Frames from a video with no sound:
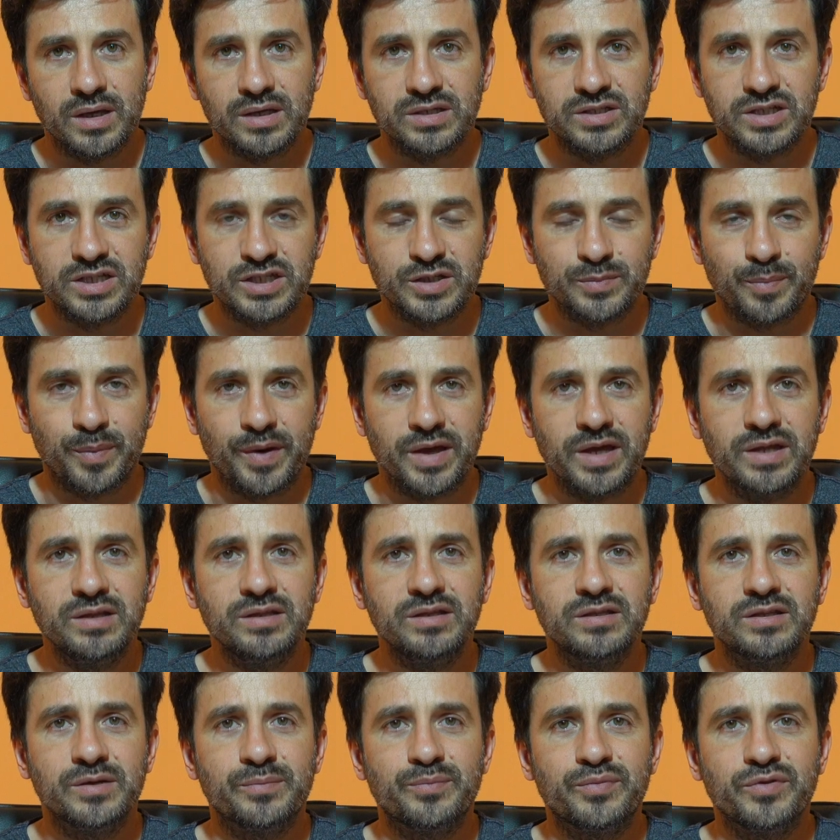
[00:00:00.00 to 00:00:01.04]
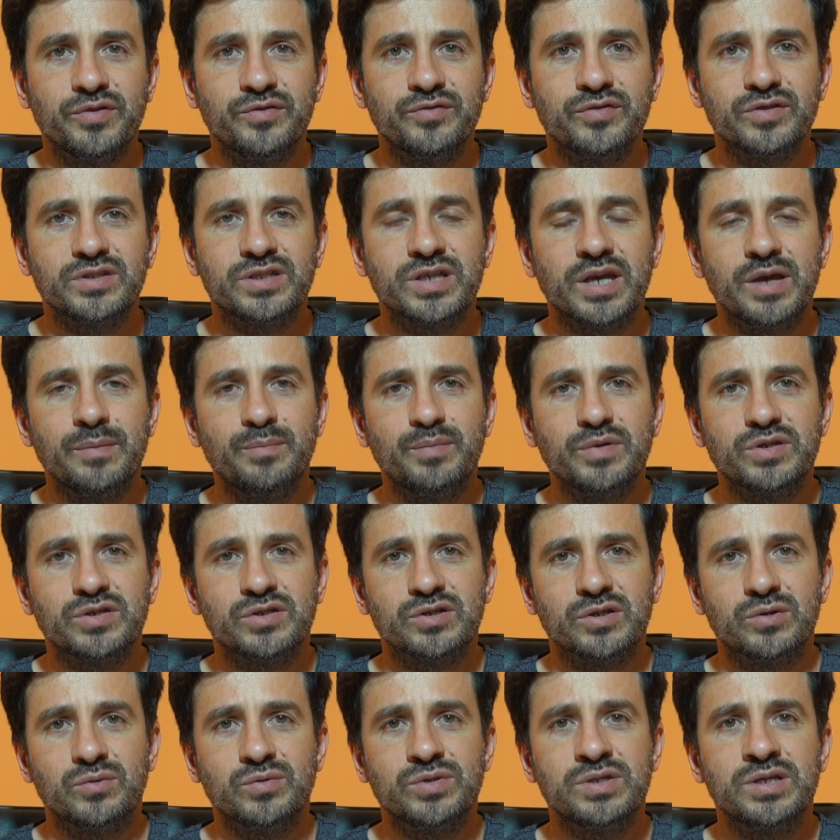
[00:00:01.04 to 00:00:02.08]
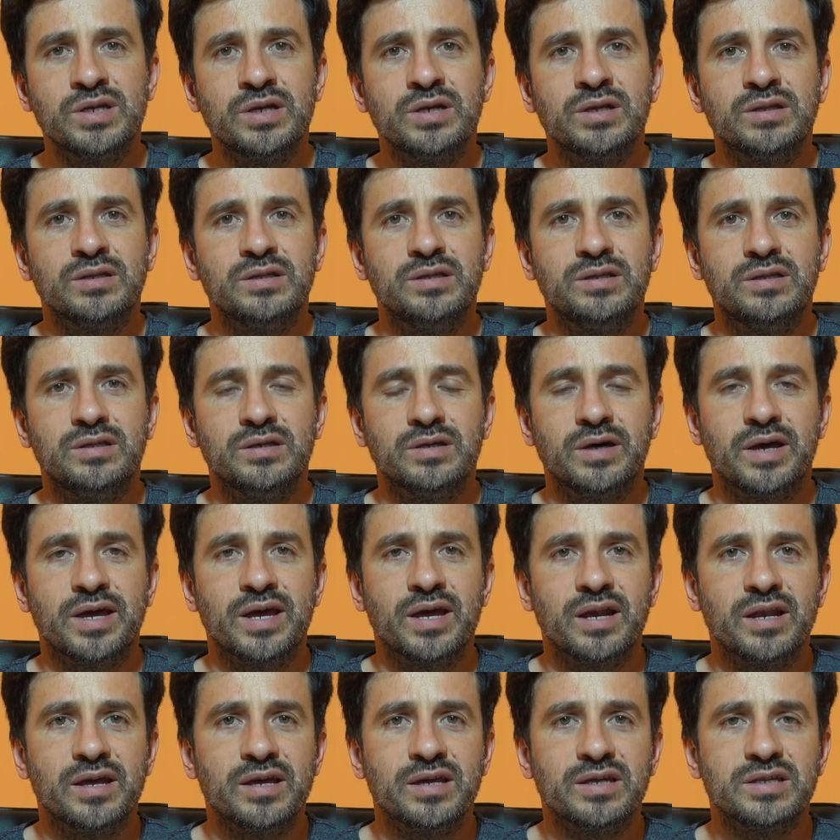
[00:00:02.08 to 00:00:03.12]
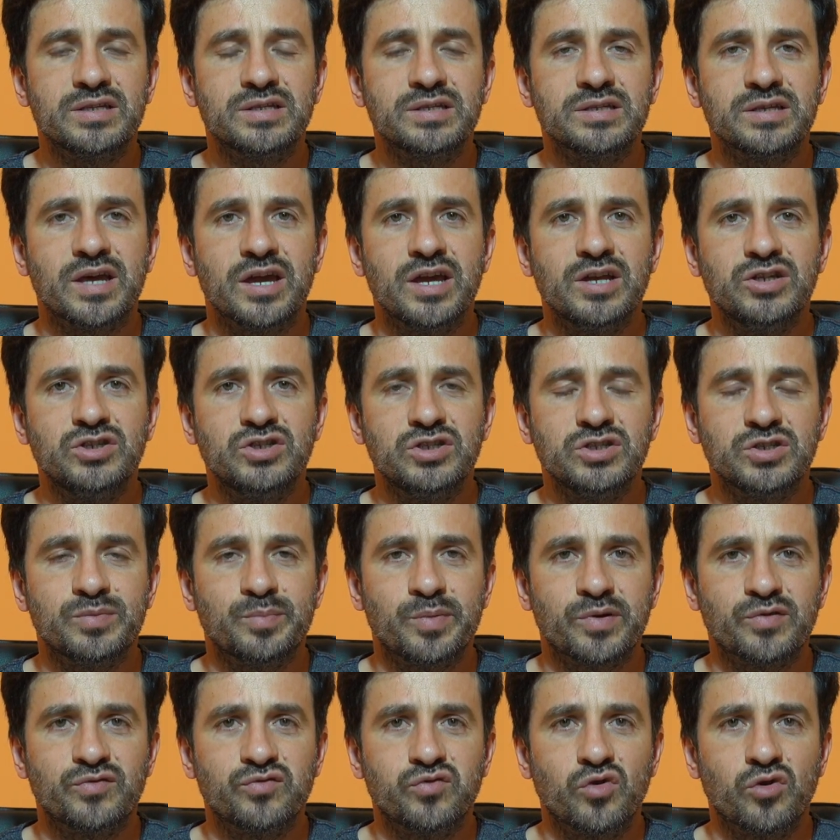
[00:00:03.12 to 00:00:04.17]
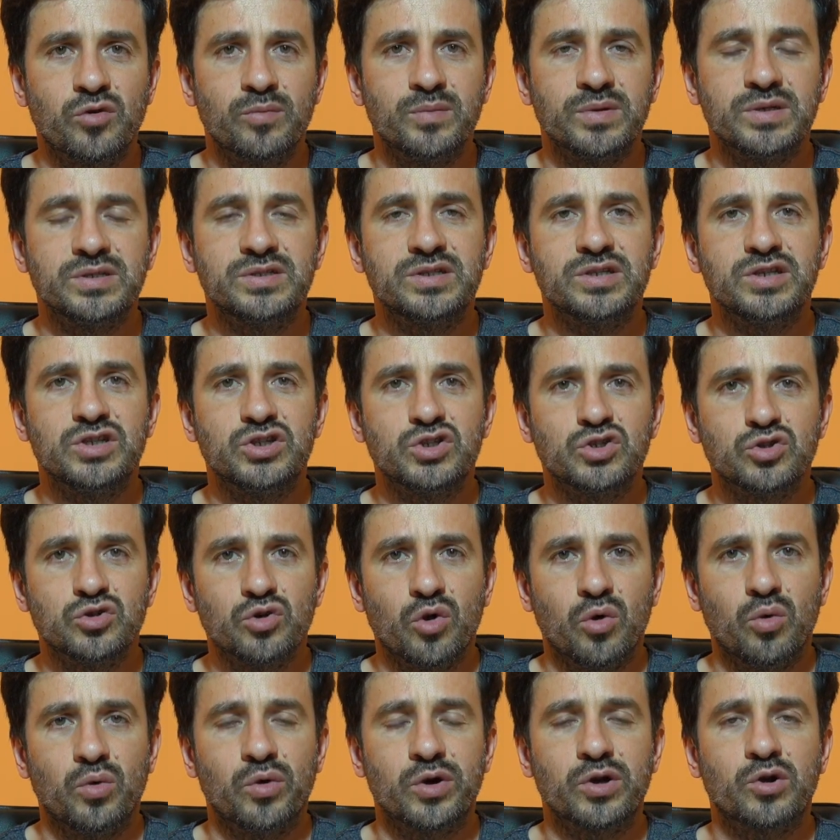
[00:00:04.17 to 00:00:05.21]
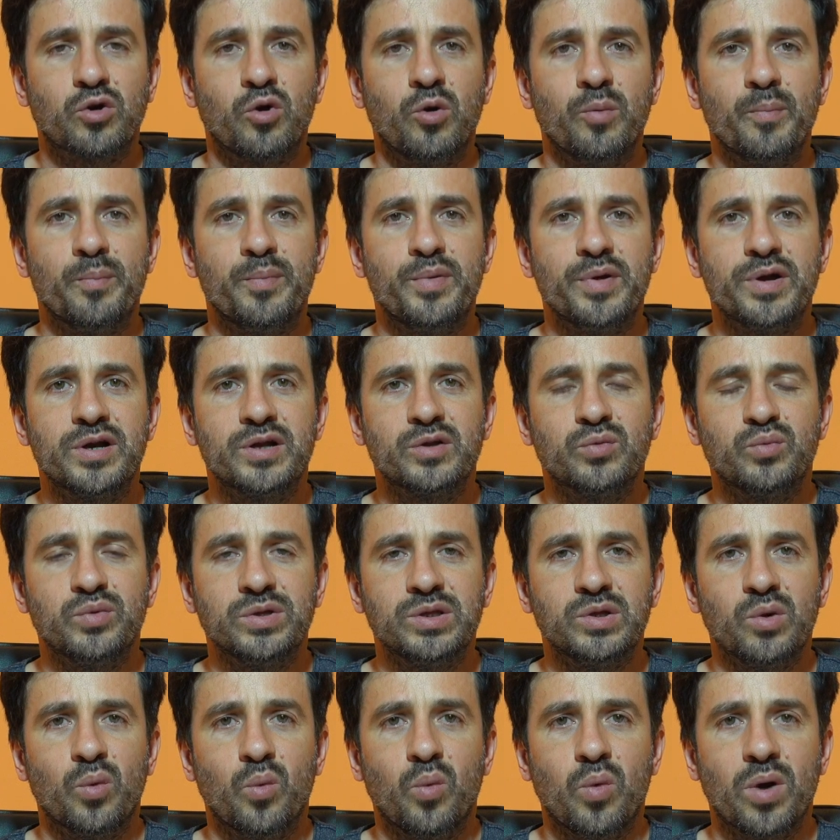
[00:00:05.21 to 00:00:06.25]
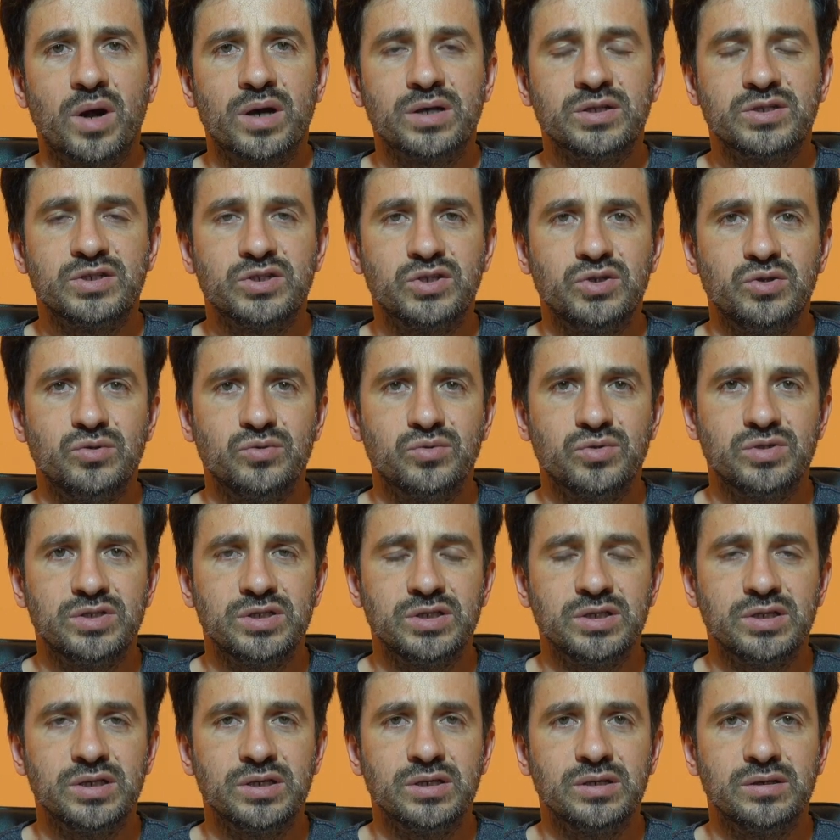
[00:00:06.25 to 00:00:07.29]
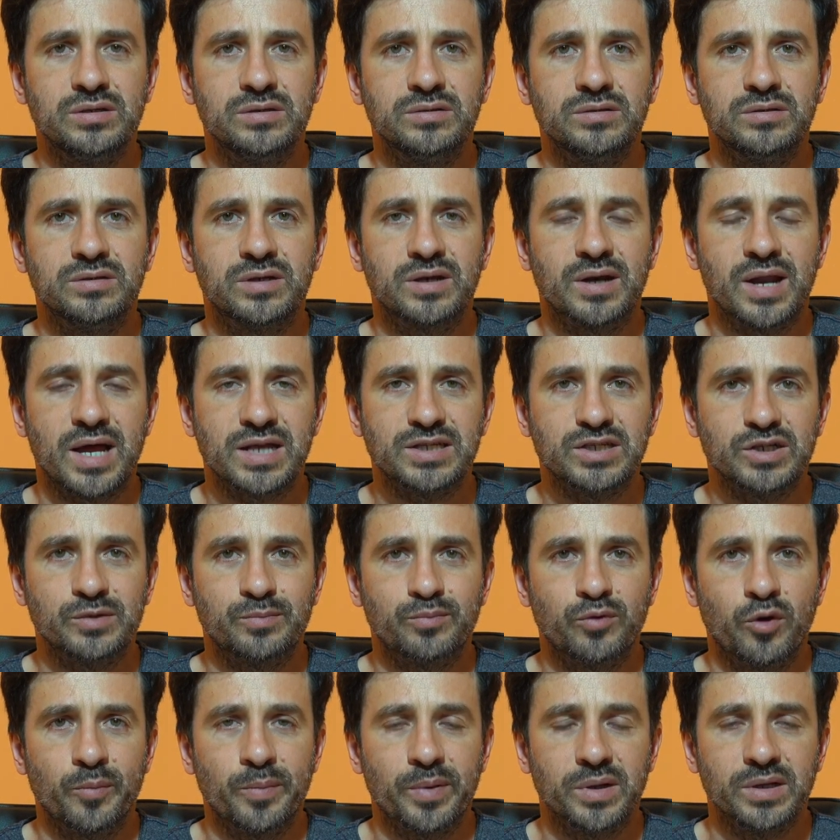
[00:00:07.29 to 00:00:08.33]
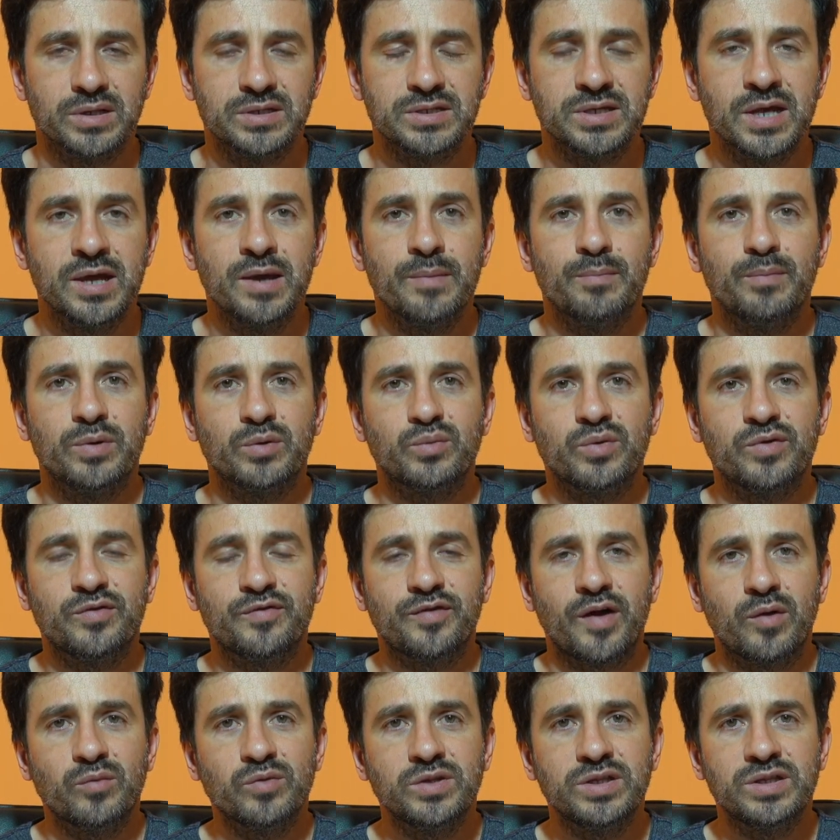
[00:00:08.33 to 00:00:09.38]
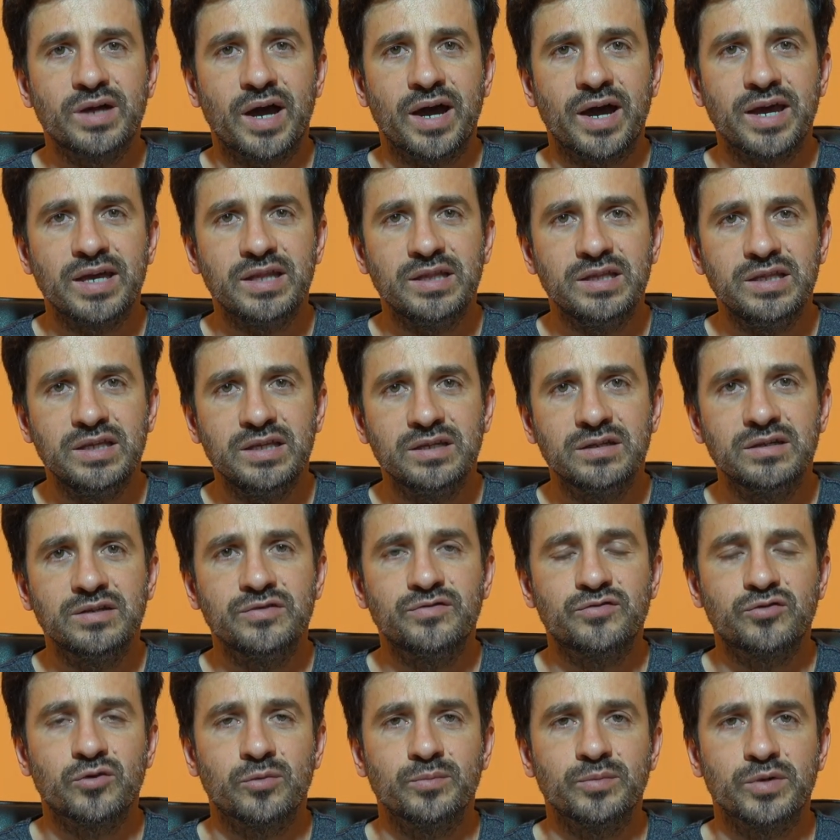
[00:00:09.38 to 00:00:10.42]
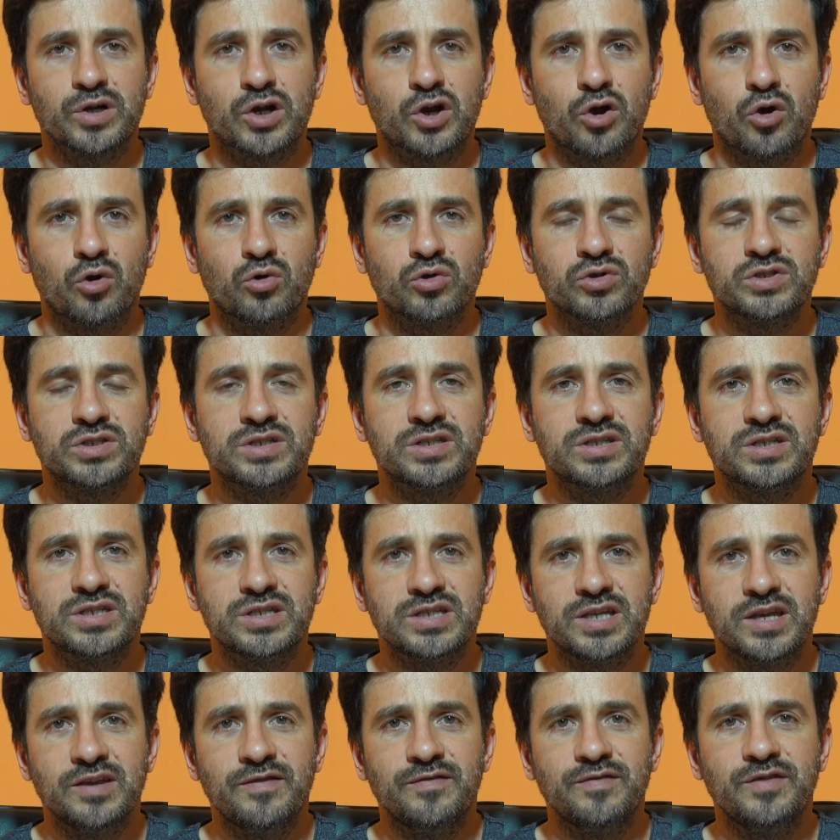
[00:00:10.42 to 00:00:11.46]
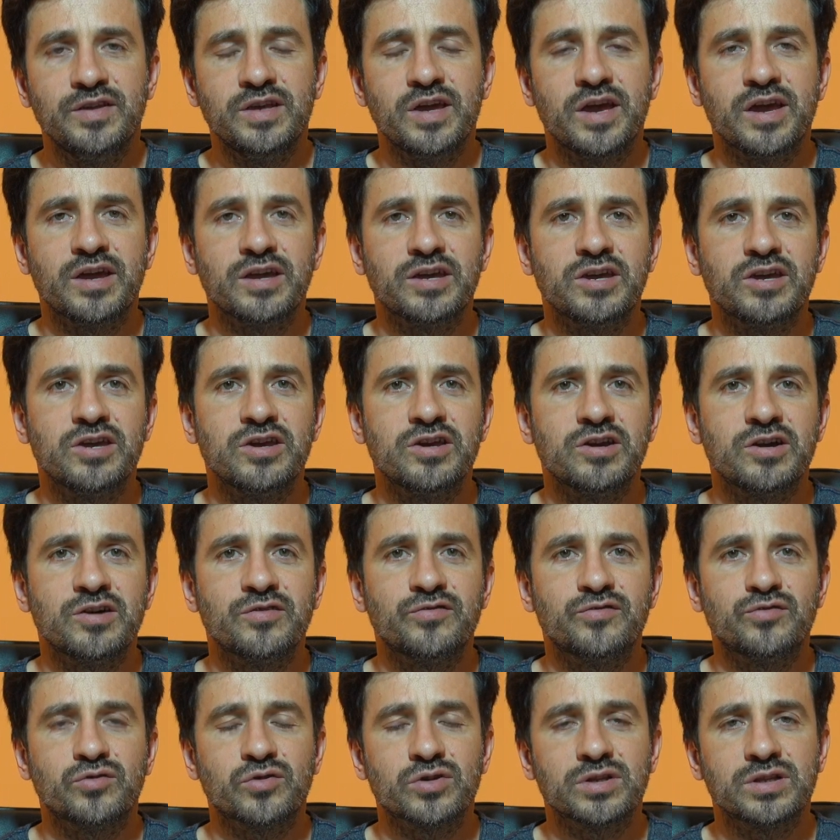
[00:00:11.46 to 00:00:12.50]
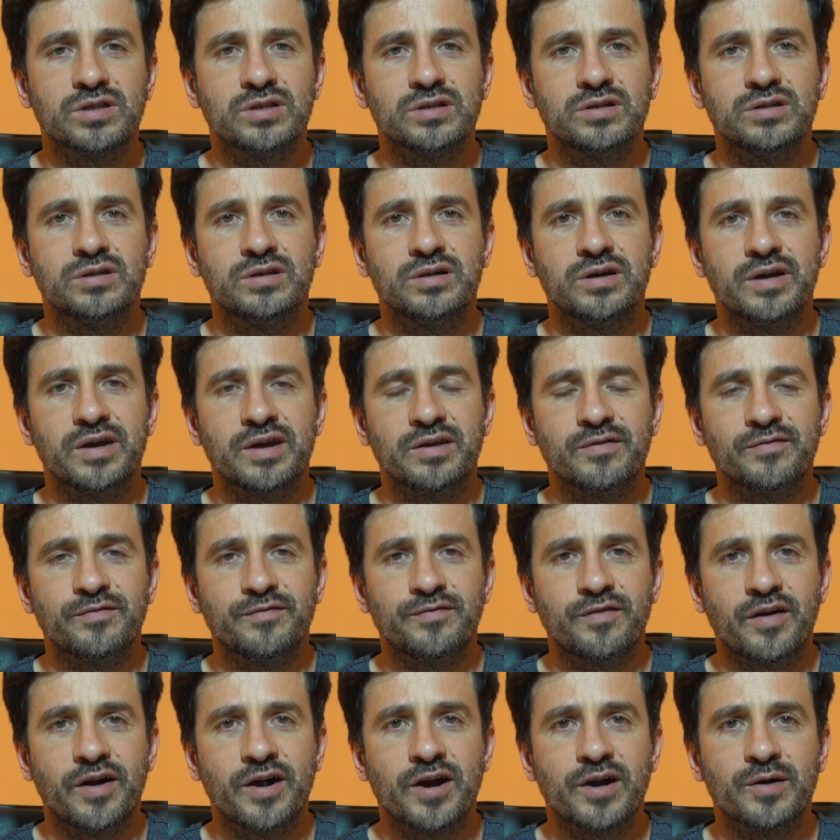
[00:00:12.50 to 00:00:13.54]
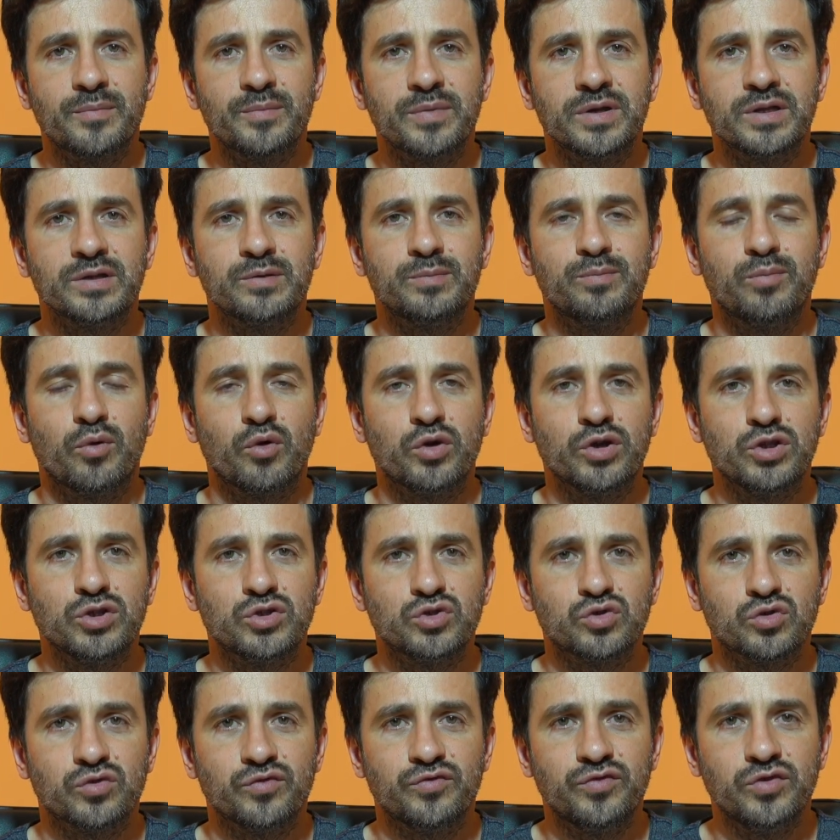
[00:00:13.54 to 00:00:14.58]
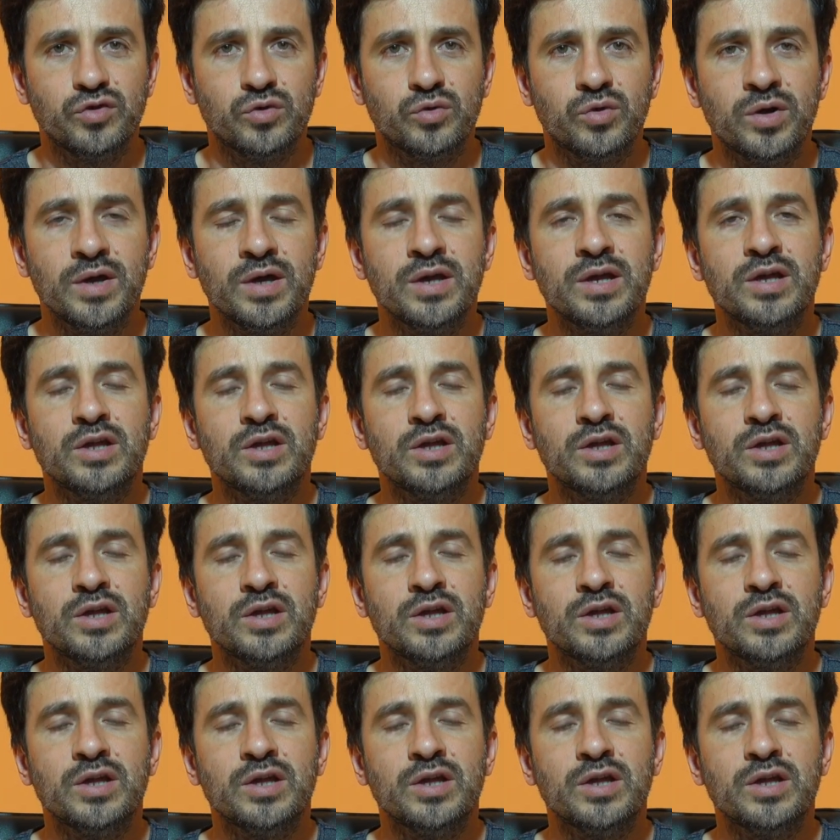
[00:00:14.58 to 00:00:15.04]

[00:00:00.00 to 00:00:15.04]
As explained in the previous episodes, the LAS engine's performance is lower compared with the ones using classic propellants, but we found it ideal from the cost, safety and care for the environment points of view